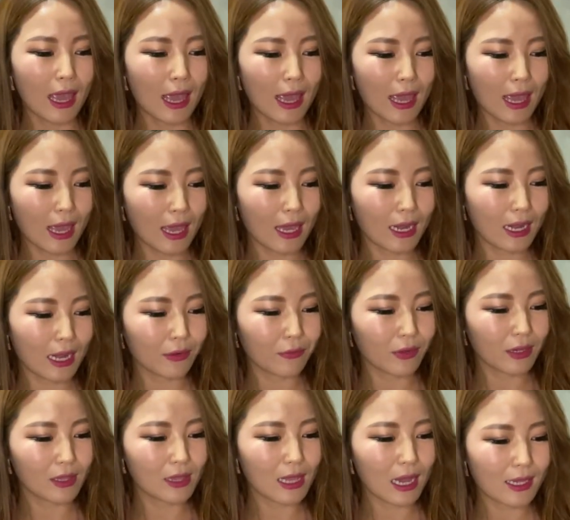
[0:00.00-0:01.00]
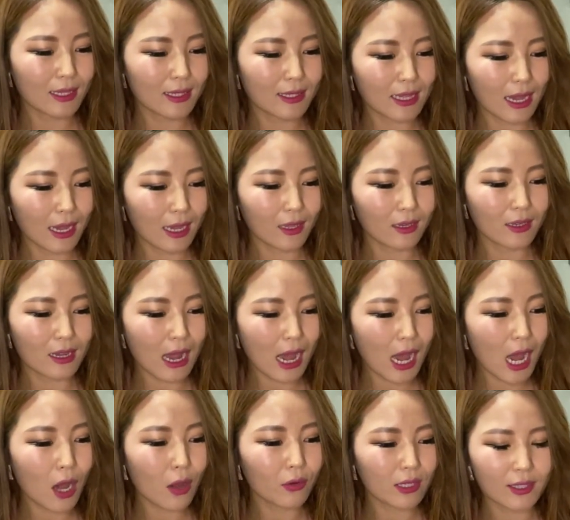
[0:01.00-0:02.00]
And I realized that
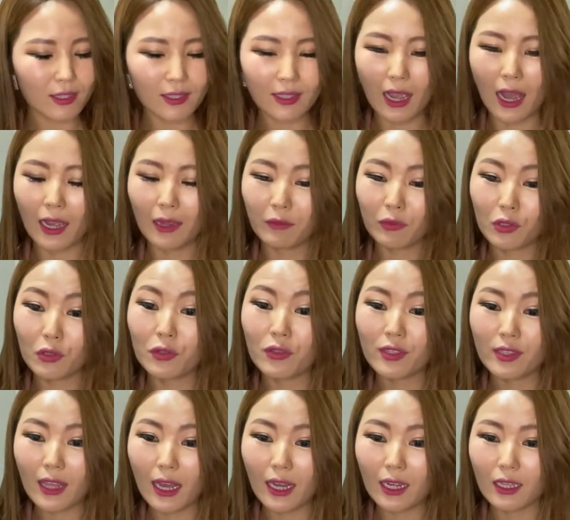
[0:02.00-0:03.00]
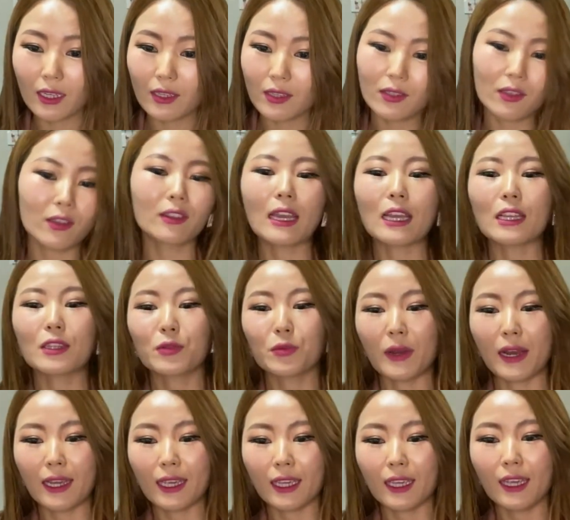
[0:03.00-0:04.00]
now it's time to study. So that's
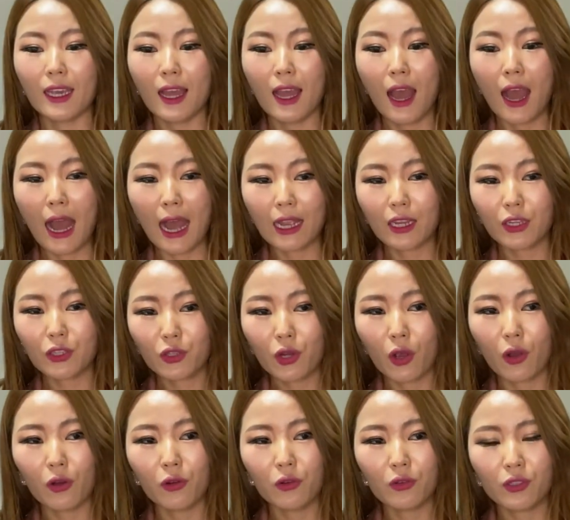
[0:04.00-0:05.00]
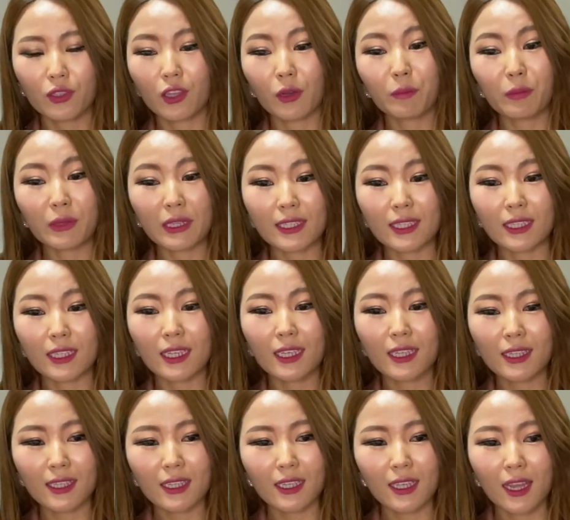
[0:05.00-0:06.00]
why I chose the
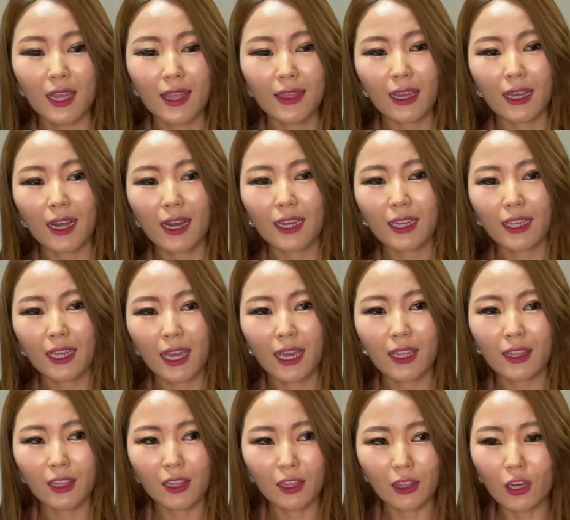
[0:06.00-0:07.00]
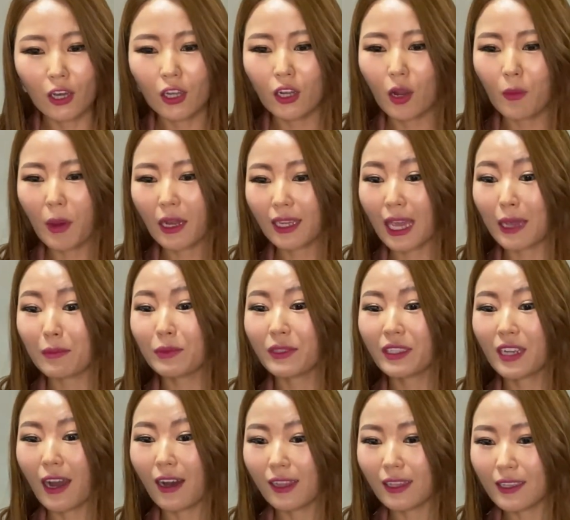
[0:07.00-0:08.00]
business that I can learn about
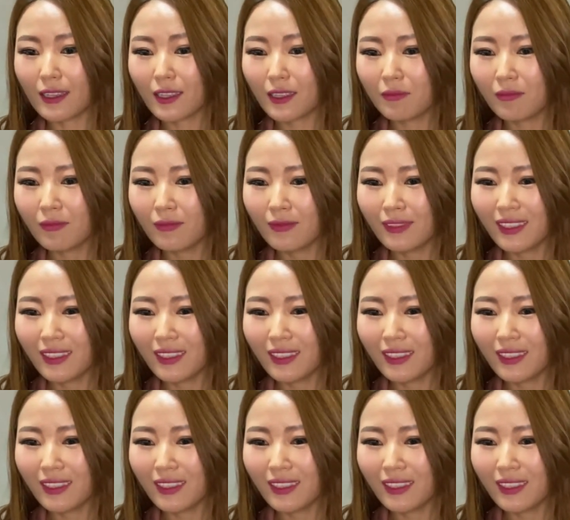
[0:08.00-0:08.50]
capitalism